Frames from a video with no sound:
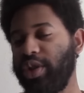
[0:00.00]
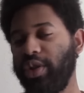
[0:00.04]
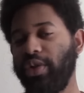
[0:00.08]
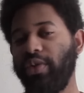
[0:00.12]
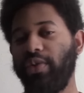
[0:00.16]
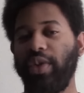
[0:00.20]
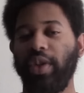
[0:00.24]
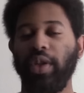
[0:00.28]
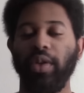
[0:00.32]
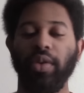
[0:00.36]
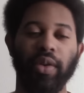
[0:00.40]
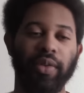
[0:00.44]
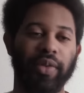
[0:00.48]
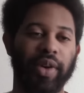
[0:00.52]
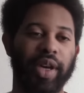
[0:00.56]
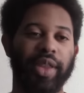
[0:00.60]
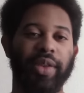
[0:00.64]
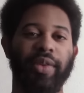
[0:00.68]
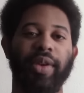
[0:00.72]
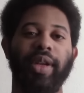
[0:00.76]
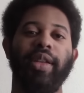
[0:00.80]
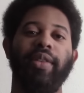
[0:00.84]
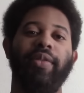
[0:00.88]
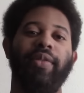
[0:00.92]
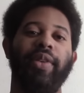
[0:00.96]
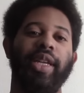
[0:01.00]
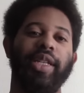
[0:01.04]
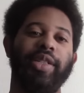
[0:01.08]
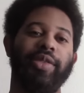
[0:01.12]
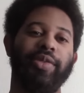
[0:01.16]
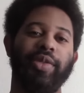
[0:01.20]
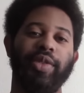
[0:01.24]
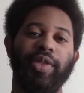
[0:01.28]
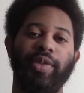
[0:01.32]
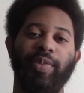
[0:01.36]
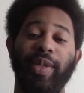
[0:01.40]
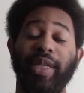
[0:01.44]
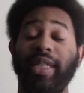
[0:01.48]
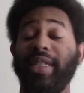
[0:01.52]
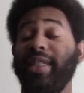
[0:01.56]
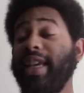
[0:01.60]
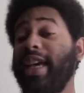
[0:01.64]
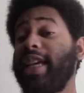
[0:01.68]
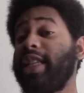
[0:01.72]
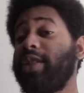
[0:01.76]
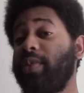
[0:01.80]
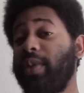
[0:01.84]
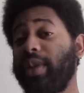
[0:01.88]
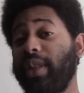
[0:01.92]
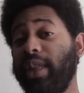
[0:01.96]
your view of other individuals, because
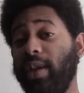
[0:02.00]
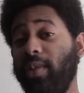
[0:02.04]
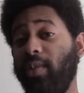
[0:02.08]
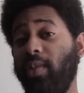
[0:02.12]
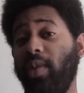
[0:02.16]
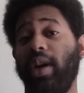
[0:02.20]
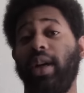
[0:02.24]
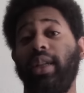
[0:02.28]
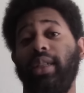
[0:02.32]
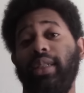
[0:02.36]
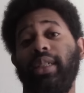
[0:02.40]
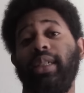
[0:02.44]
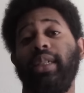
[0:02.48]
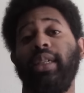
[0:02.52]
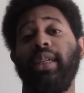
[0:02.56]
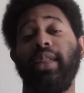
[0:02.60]
that's what they want.